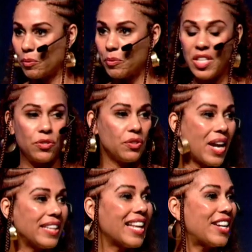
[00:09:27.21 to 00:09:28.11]
when we used to
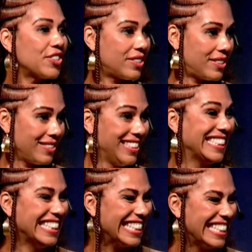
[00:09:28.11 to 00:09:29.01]
write letters?
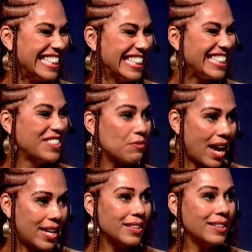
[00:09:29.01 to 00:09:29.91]

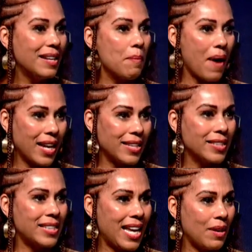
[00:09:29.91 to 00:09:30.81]
Right? Back in the
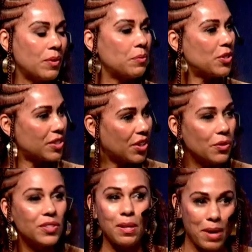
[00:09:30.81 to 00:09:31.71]
day when we used to go
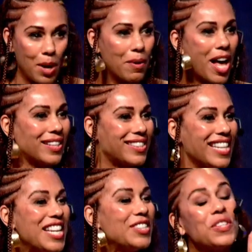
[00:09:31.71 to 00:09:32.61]
to the mailbox.
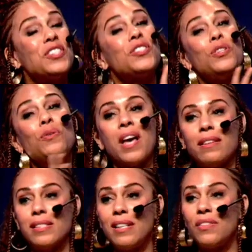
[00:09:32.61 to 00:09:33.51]
So this is
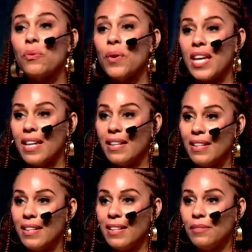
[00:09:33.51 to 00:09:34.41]
2003.
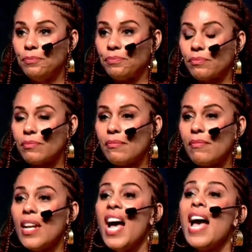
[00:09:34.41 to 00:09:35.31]

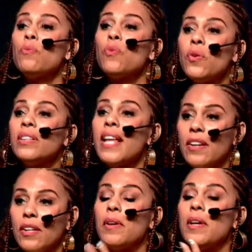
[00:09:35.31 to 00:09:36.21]
I wrote a letter